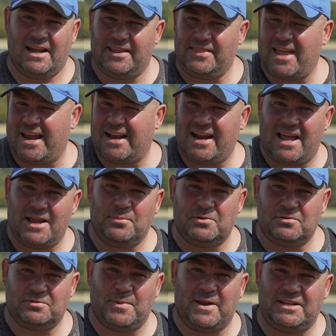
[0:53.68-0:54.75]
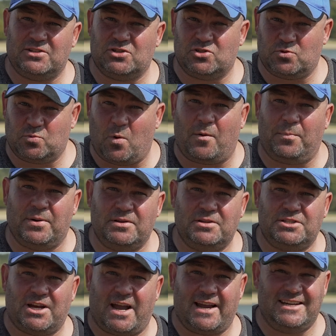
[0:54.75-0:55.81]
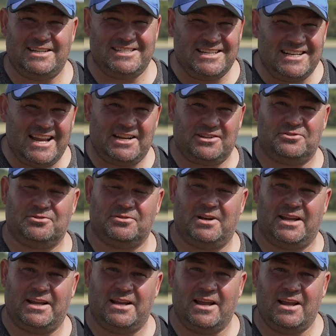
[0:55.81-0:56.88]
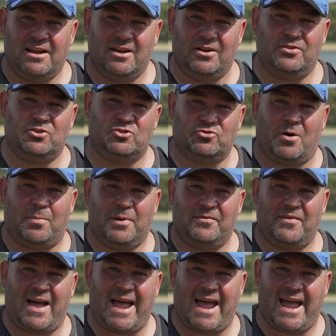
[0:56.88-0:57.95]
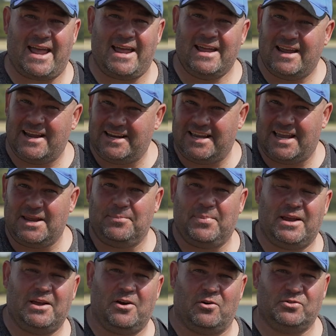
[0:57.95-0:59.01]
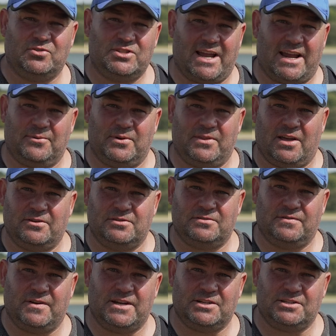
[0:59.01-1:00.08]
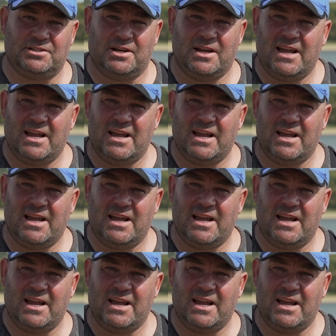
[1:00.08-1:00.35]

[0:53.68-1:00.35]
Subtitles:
And that enables me to swap and change literally at the drop of a hat and keep in contact with those fish.